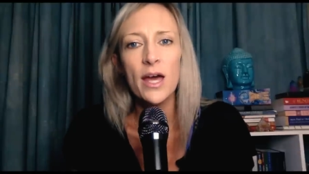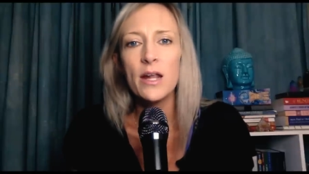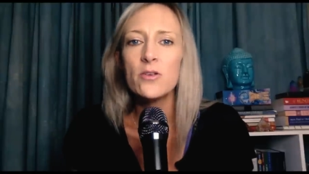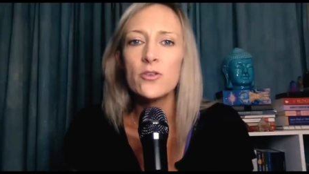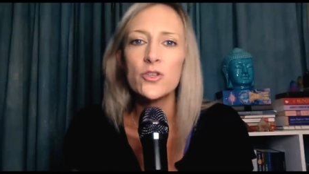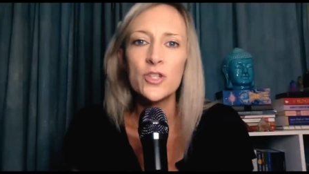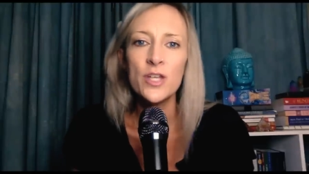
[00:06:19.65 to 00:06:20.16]
And
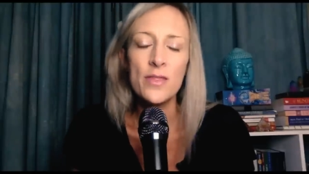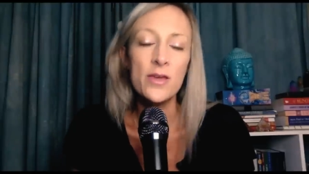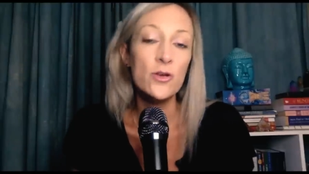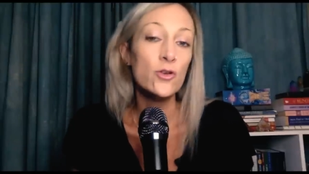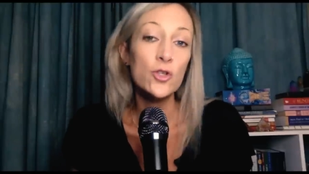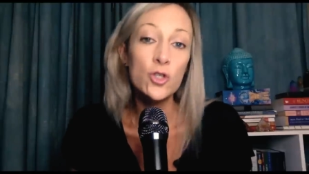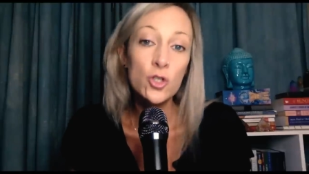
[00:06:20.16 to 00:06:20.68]
understand that
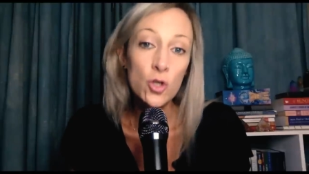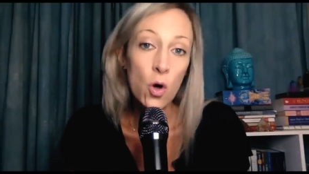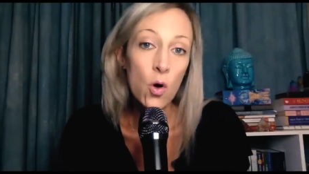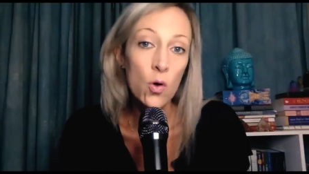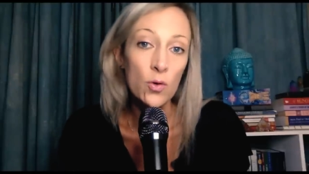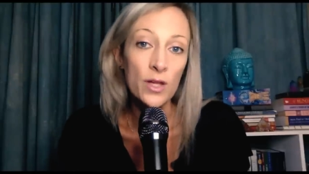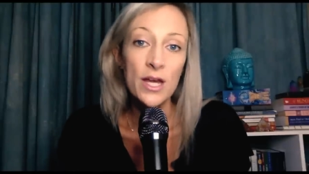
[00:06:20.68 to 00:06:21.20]
your
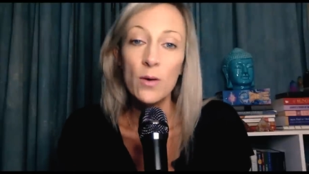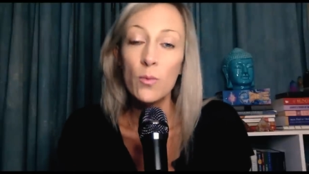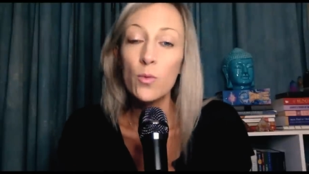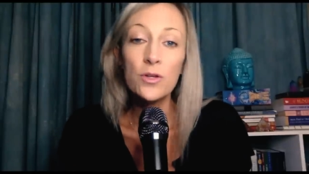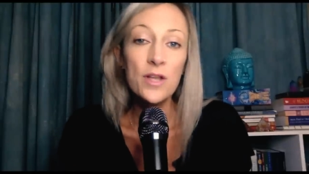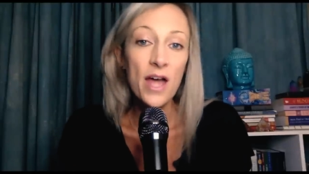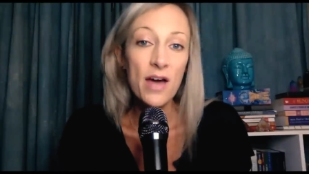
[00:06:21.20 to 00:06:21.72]
soul
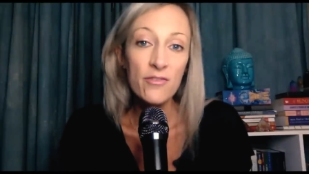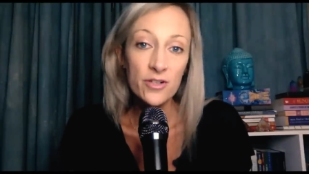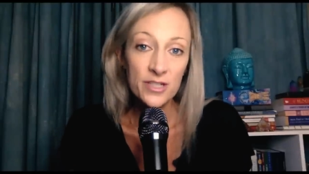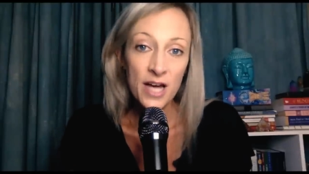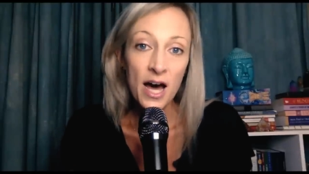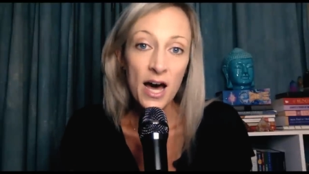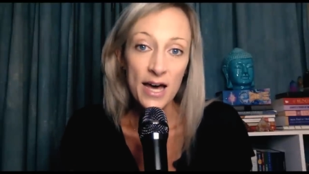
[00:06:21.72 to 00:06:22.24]
will never
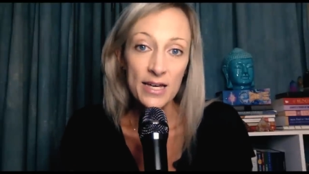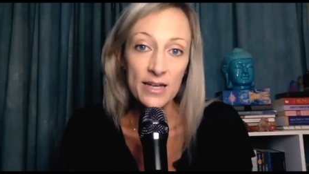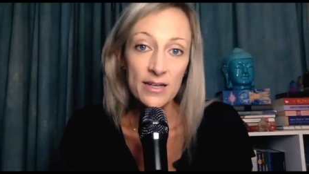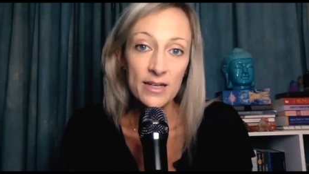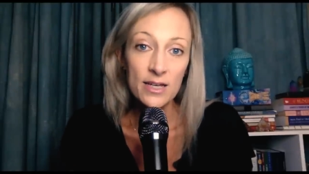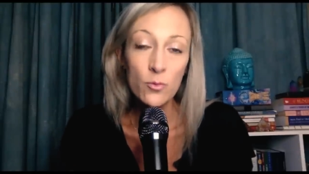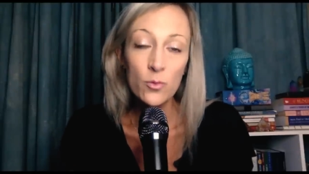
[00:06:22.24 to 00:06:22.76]
die
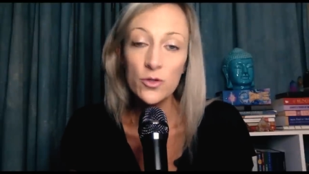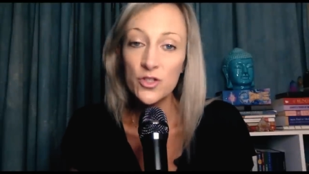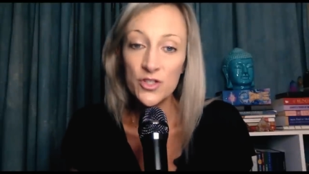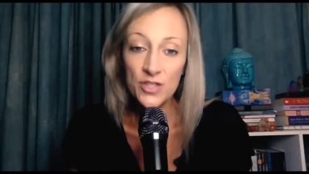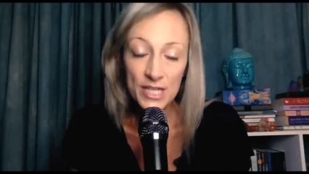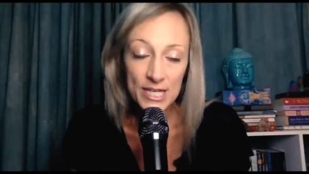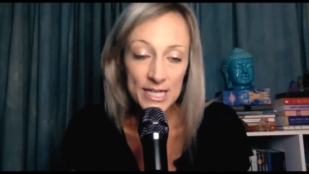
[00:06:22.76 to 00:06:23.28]
it will
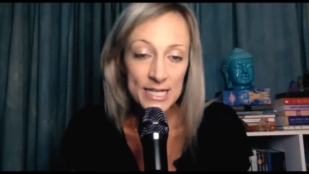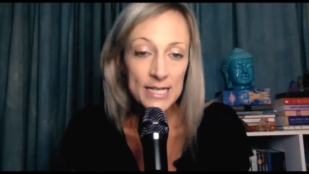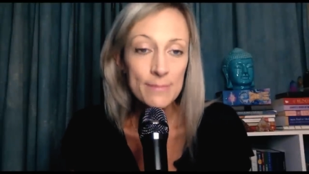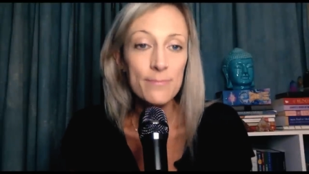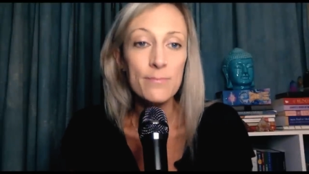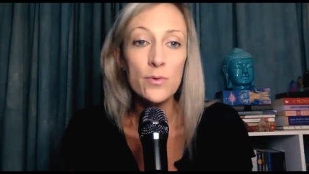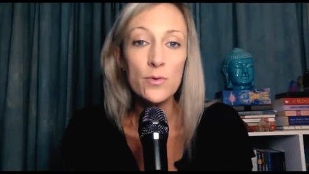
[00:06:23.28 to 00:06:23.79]
just
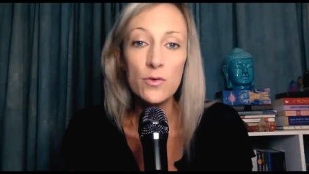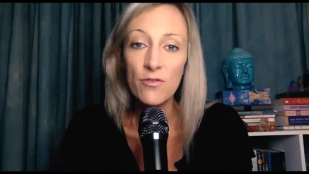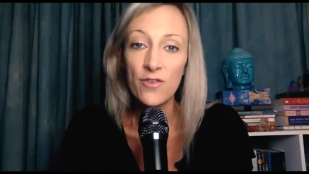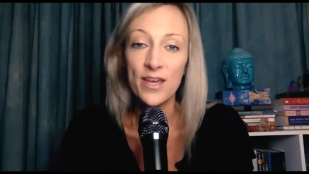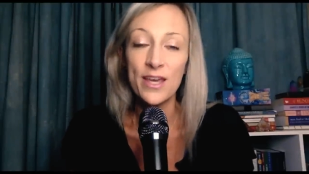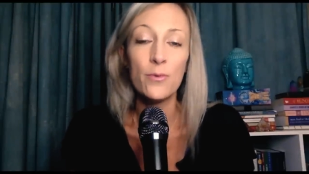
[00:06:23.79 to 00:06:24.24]
keep moving.